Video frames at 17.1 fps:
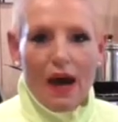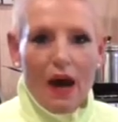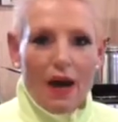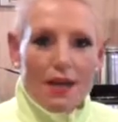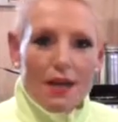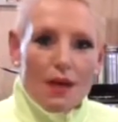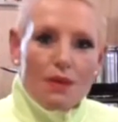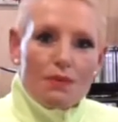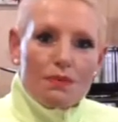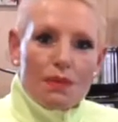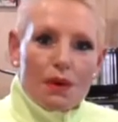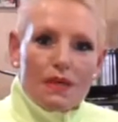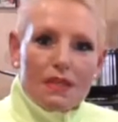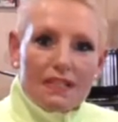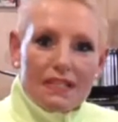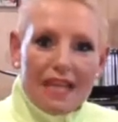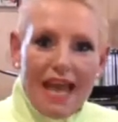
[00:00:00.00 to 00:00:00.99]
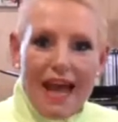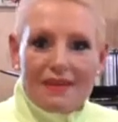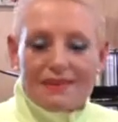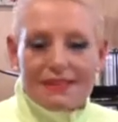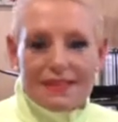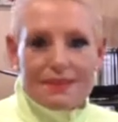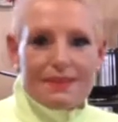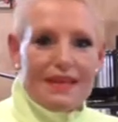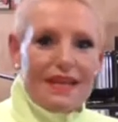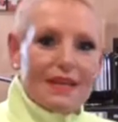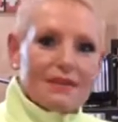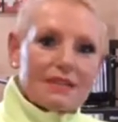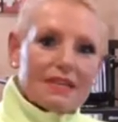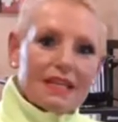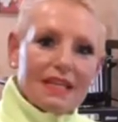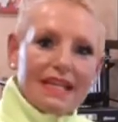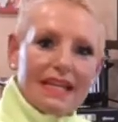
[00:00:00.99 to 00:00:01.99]
I don't want to have somebody
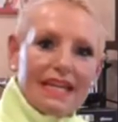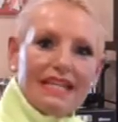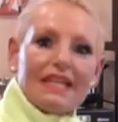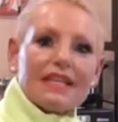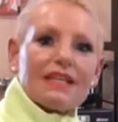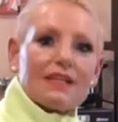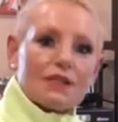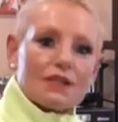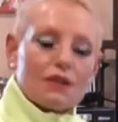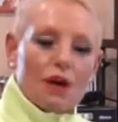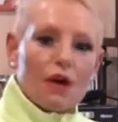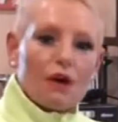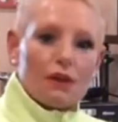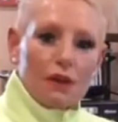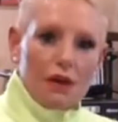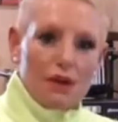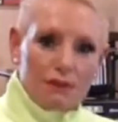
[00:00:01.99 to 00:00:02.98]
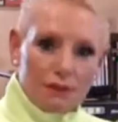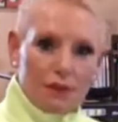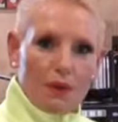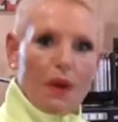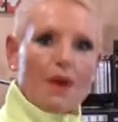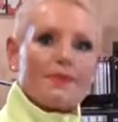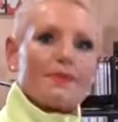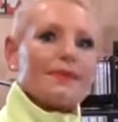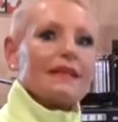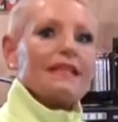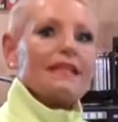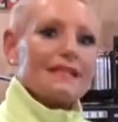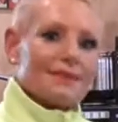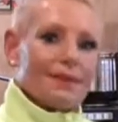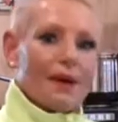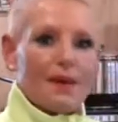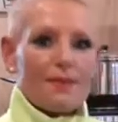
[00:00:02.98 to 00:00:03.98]
else in control of what I put
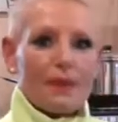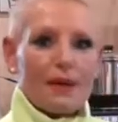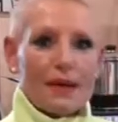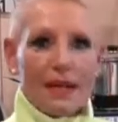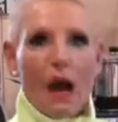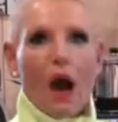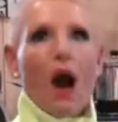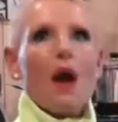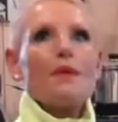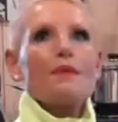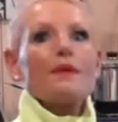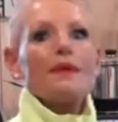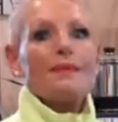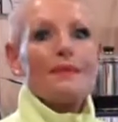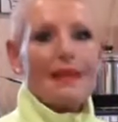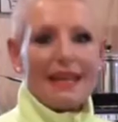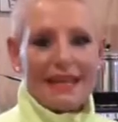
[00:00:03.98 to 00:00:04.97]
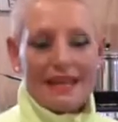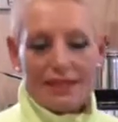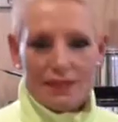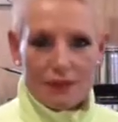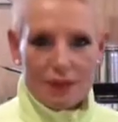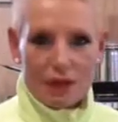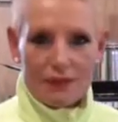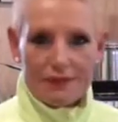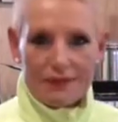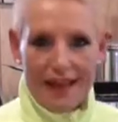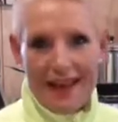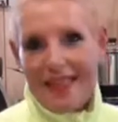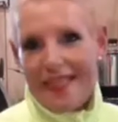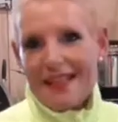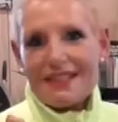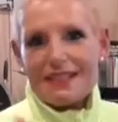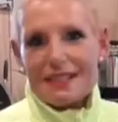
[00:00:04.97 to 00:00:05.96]
into my body. I want to be in control of that.
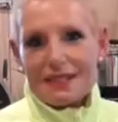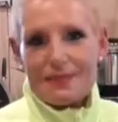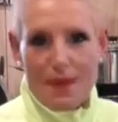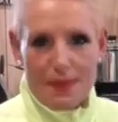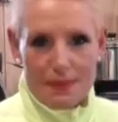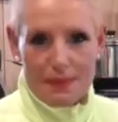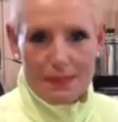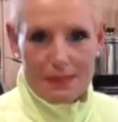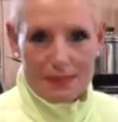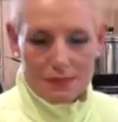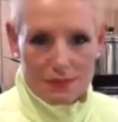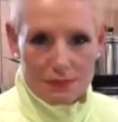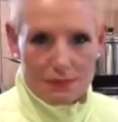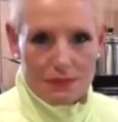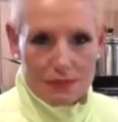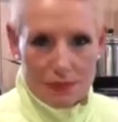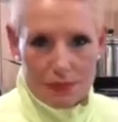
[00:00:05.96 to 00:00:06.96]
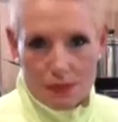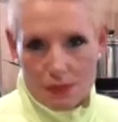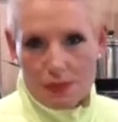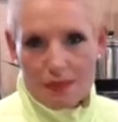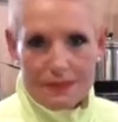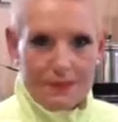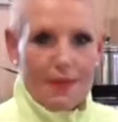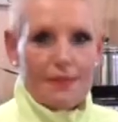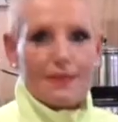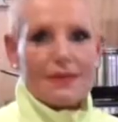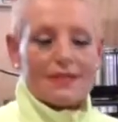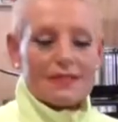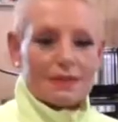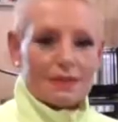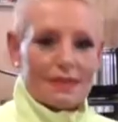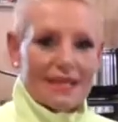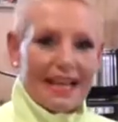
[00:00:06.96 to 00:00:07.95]
Now, that's just my personal choice, my
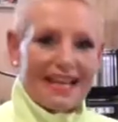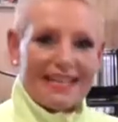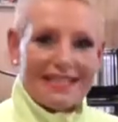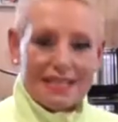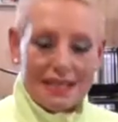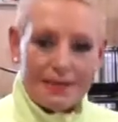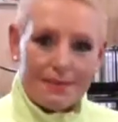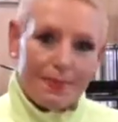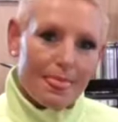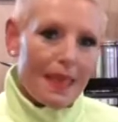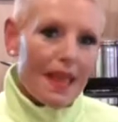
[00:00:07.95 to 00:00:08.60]
personal selection.